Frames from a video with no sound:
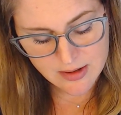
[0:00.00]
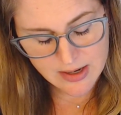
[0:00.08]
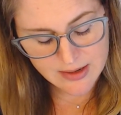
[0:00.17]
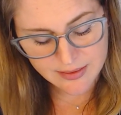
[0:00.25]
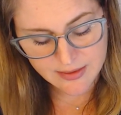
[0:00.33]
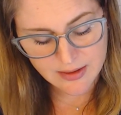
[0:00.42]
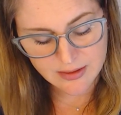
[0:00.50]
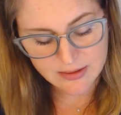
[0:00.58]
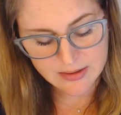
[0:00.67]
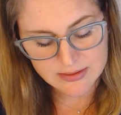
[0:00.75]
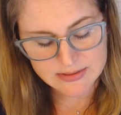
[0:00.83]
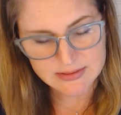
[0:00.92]

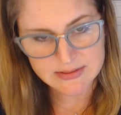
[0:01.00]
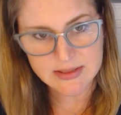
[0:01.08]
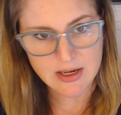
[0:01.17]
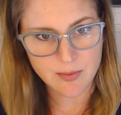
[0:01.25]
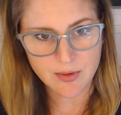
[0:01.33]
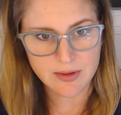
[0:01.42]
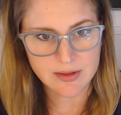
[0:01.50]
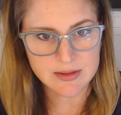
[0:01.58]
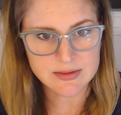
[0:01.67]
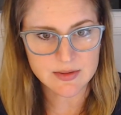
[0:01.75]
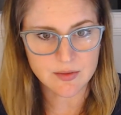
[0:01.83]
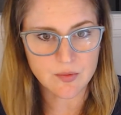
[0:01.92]
think it's stable in
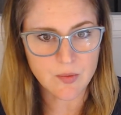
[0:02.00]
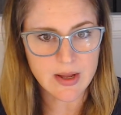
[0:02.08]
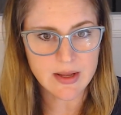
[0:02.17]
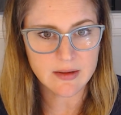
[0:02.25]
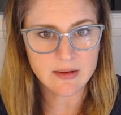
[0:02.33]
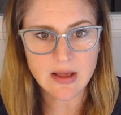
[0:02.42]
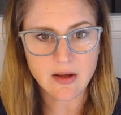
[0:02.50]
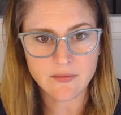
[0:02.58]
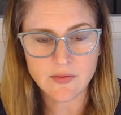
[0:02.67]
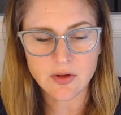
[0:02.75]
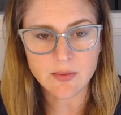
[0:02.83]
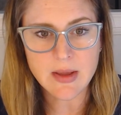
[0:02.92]
its own way,
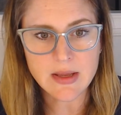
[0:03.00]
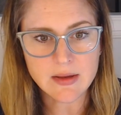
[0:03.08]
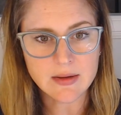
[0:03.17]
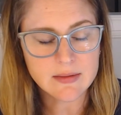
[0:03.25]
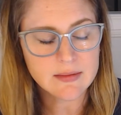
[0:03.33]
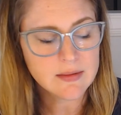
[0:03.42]
however you make it.